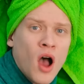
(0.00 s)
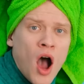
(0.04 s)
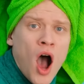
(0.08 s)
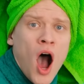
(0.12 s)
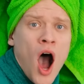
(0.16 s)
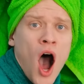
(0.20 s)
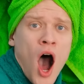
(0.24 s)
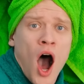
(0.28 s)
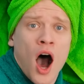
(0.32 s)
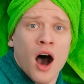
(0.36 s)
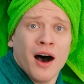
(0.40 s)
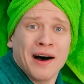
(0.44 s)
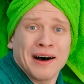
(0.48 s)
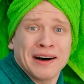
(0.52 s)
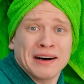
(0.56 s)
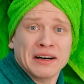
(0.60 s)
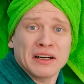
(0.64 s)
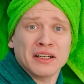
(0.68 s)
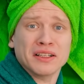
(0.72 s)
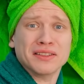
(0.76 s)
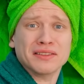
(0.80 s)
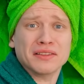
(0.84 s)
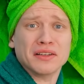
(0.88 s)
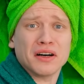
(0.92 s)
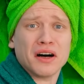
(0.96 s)

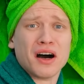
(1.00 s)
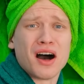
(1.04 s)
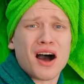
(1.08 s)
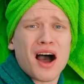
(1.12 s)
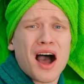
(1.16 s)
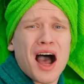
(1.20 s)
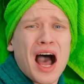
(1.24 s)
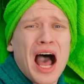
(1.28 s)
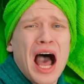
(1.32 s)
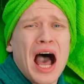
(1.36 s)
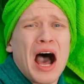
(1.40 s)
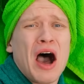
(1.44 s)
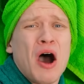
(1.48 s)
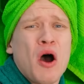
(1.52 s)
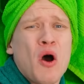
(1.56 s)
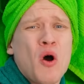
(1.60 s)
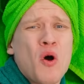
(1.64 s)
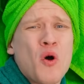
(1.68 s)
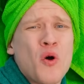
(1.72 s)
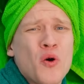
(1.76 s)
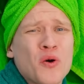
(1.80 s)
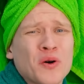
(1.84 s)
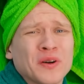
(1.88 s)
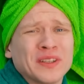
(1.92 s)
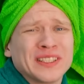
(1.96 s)
Oh, don't look at me!
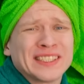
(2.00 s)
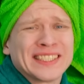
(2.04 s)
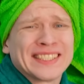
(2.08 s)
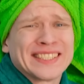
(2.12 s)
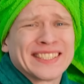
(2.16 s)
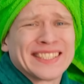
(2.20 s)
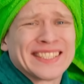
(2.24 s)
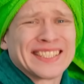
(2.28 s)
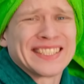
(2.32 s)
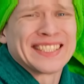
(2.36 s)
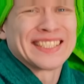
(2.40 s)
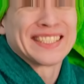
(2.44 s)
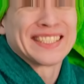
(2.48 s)
I'm trying to wax